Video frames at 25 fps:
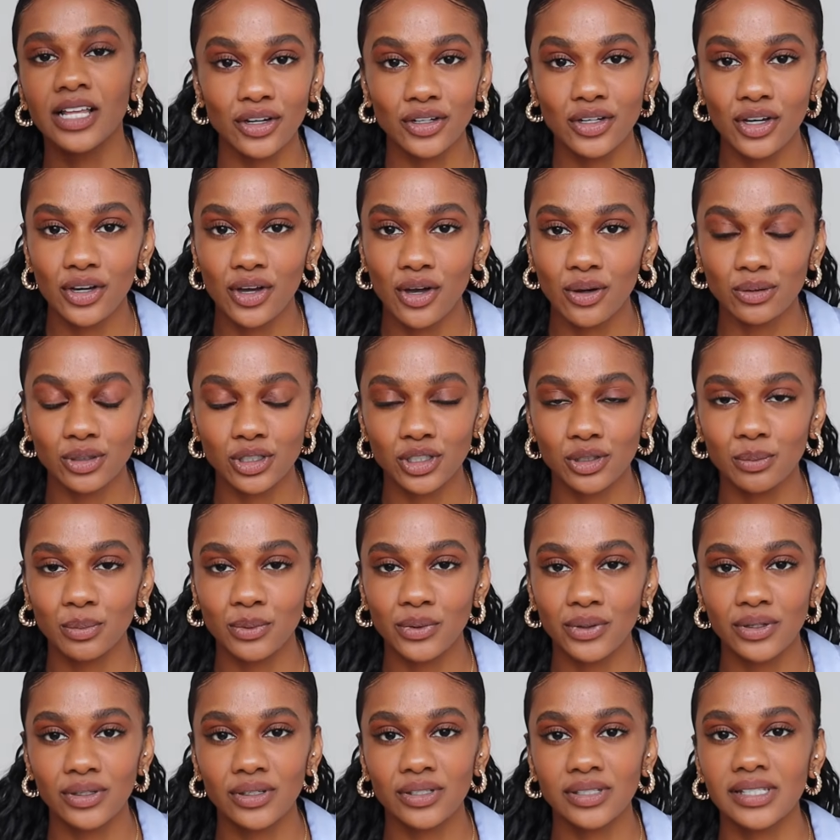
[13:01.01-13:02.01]

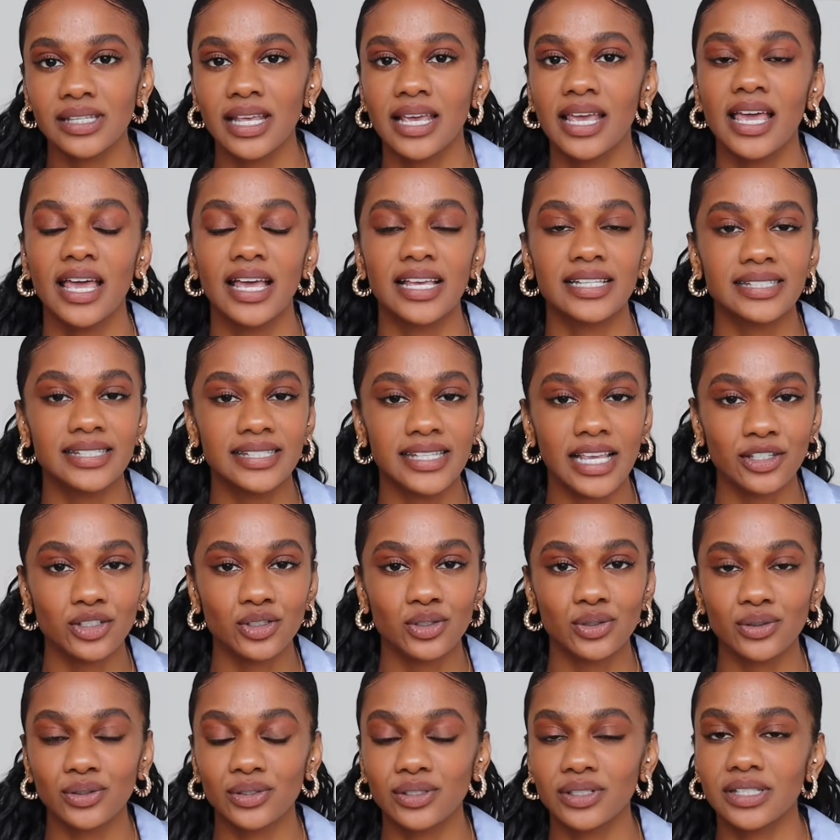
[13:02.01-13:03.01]
Non-negotiables,
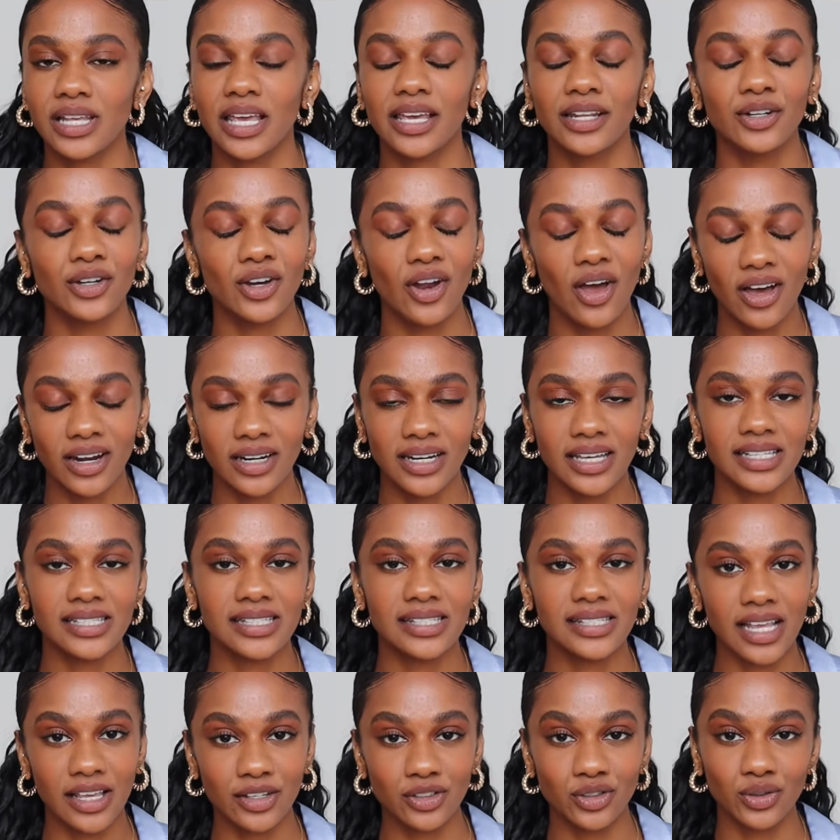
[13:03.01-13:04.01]
essentials, and
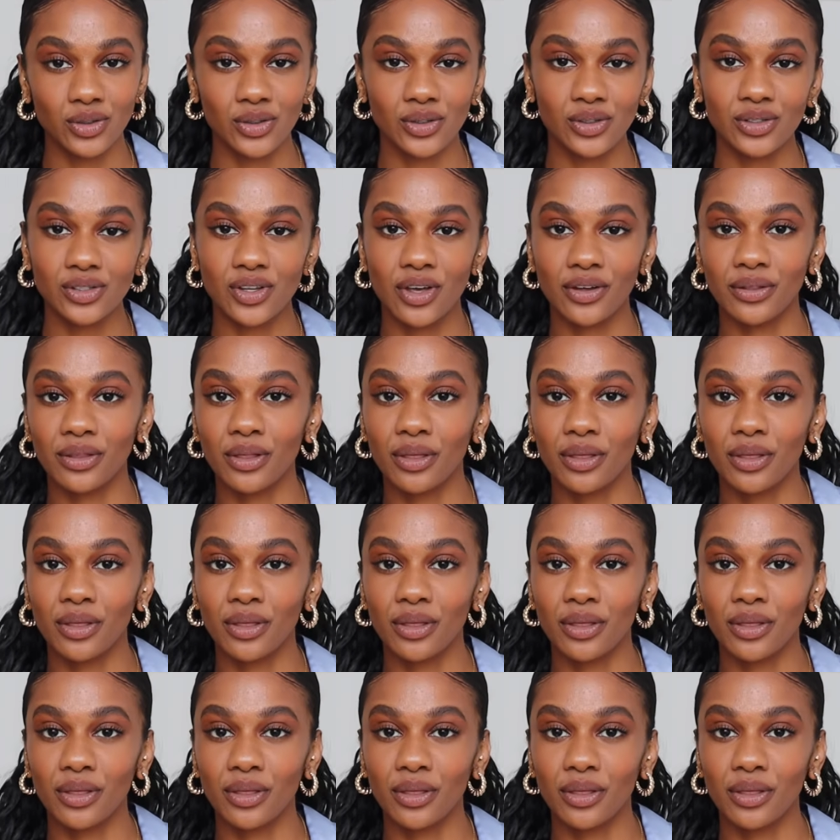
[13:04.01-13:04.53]
non-essentials are